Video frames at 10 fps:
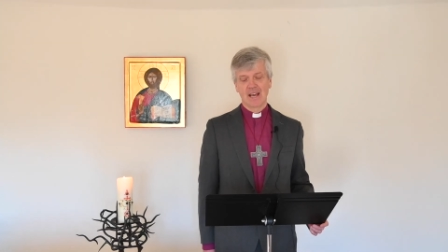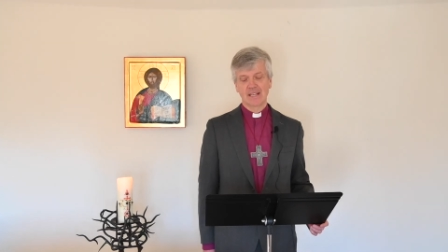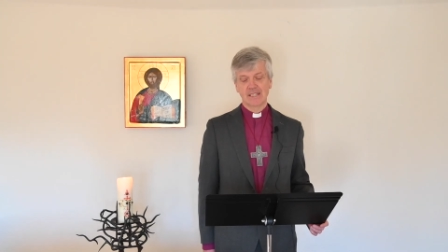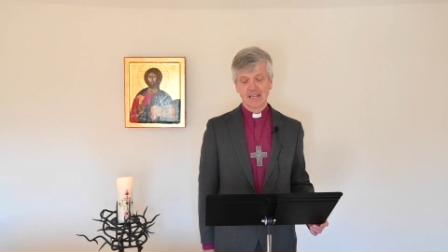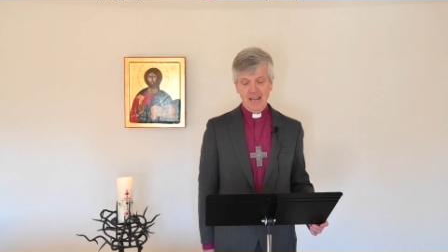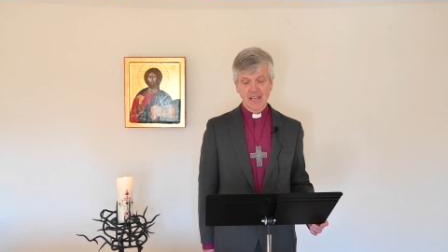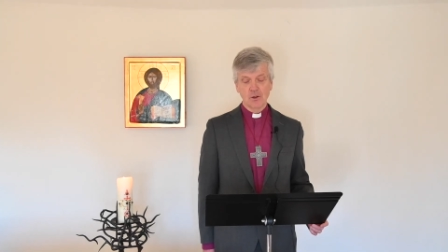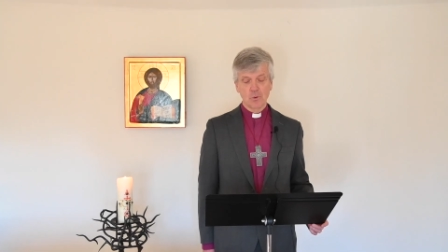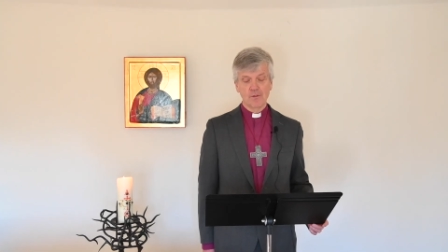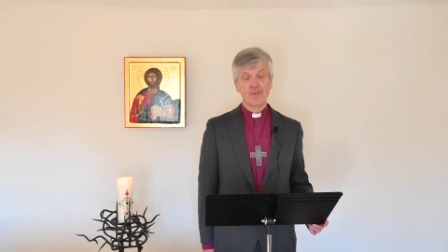as
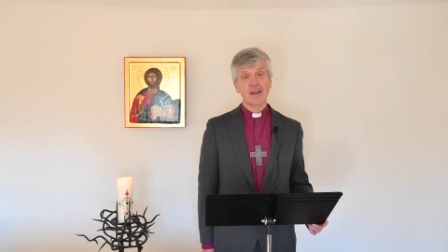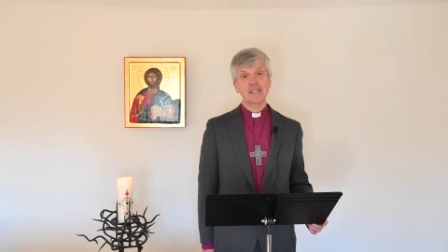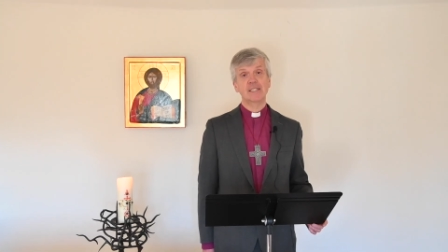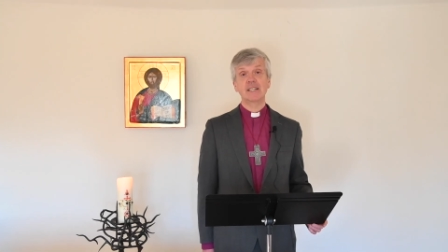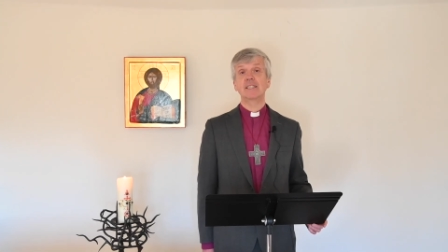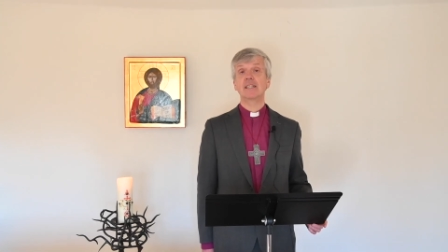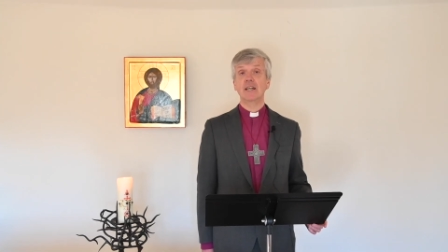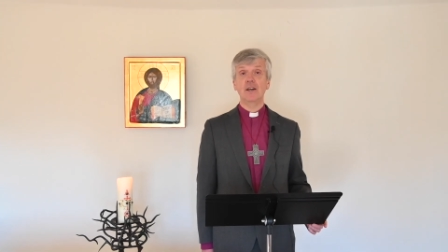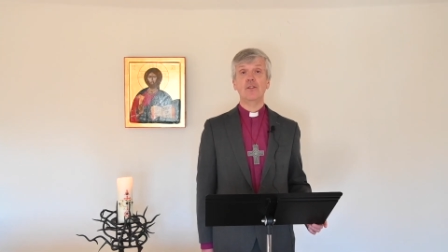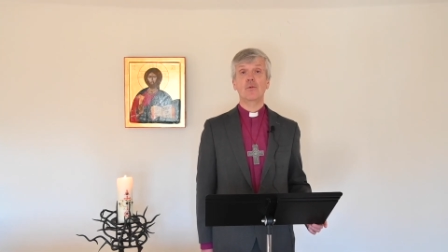together we face this
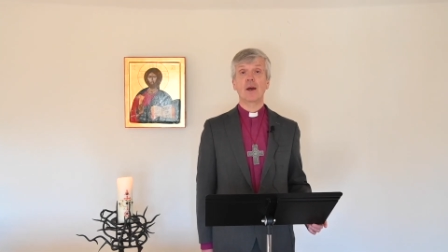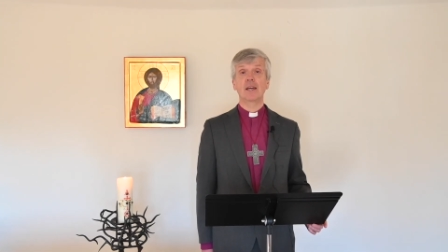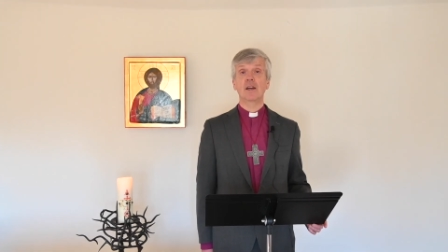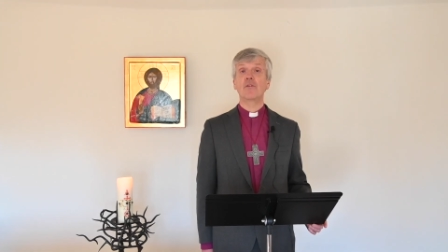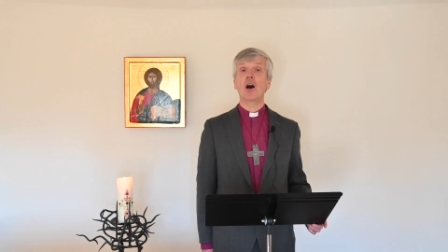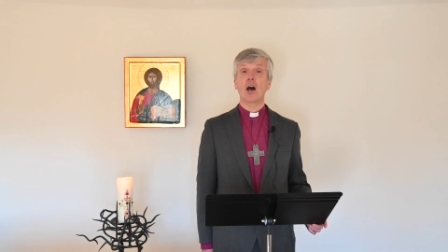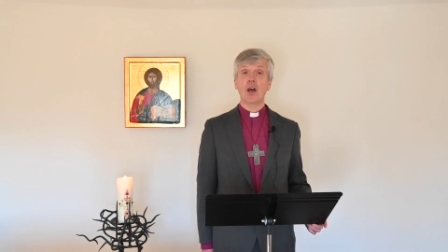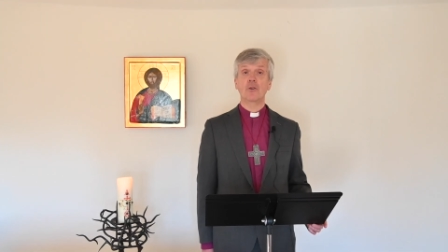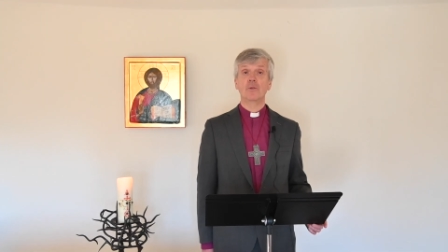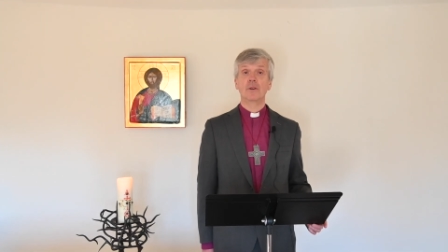earthquake of our
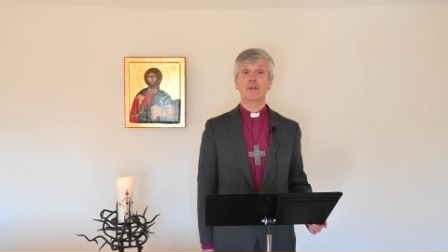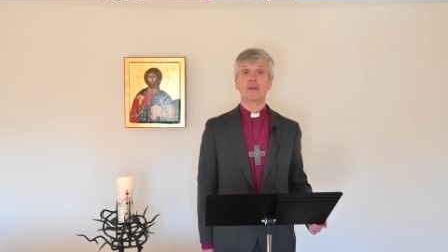own.